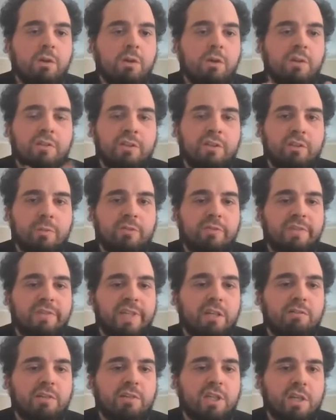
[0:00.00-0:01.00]
Also, in terms of
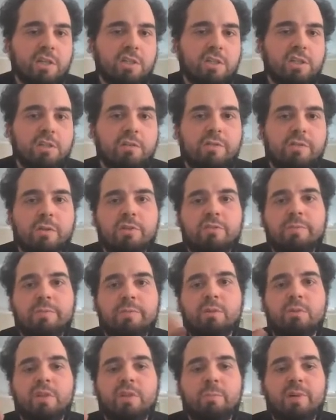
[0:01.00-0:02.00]
data reduction, of course,
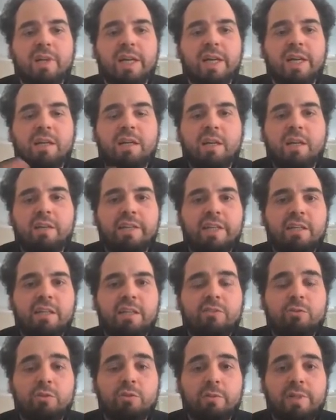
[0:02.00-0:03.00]
we could apply
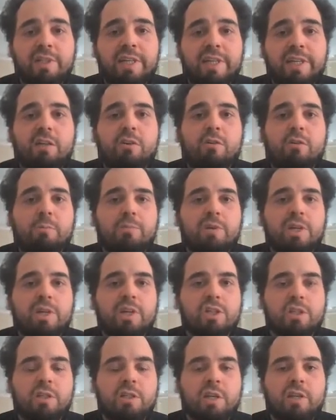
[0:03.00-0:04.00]
suitable data
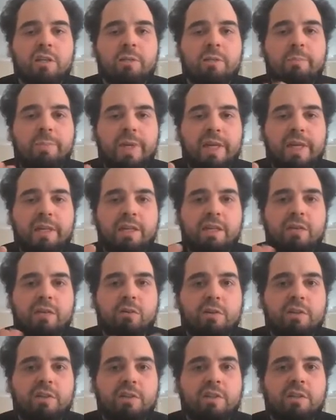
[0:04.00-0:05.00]
compression depending
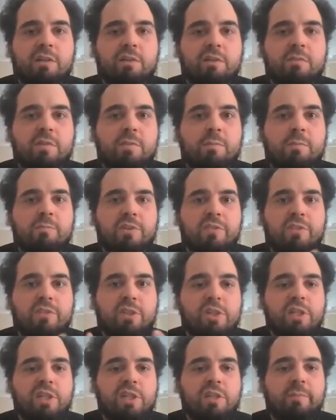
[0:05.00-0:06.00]
on the
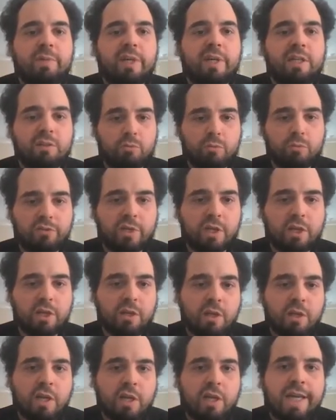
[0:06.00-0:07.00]
precision needed by the
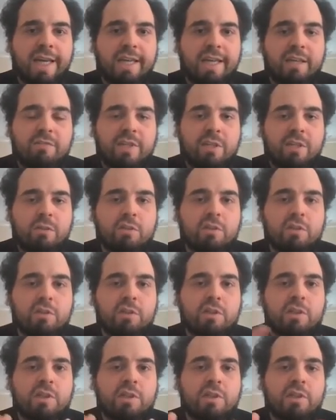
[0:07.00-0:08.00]
user. And we
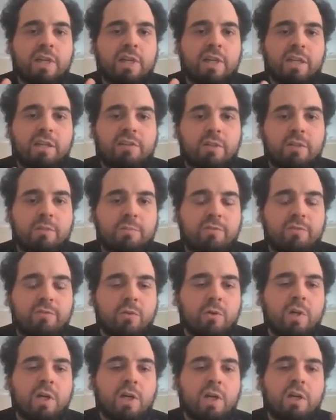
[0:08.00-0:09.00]
could, like I said
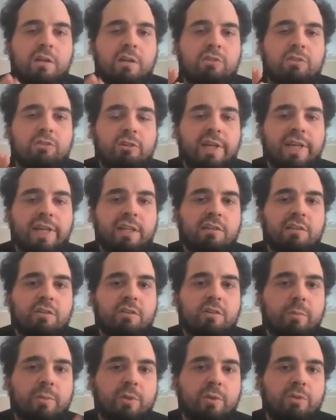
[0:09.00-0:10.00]
before, trade
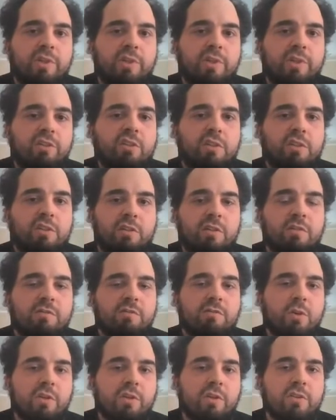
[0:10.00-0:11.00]

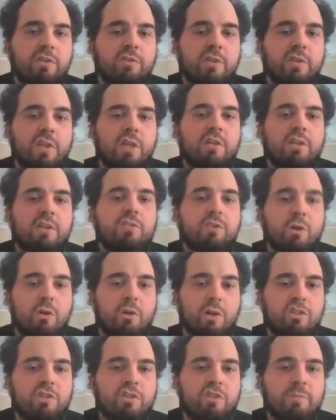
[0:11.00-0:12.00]
computation versus
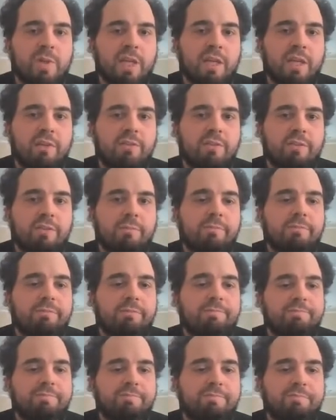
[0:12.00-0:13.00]
storage space.
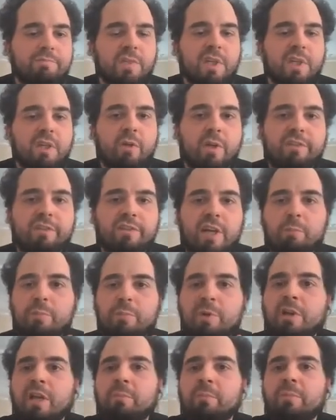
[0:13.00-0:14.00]
For
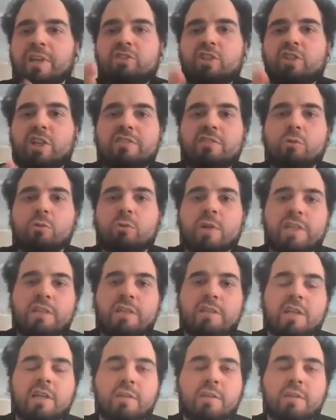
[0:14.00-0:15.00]
example, by just
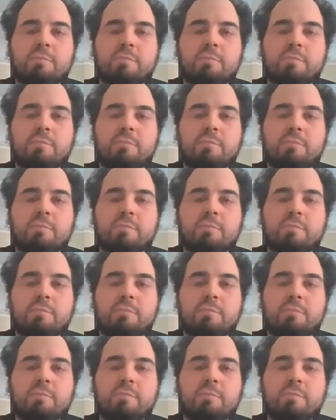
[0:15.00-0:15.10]
storing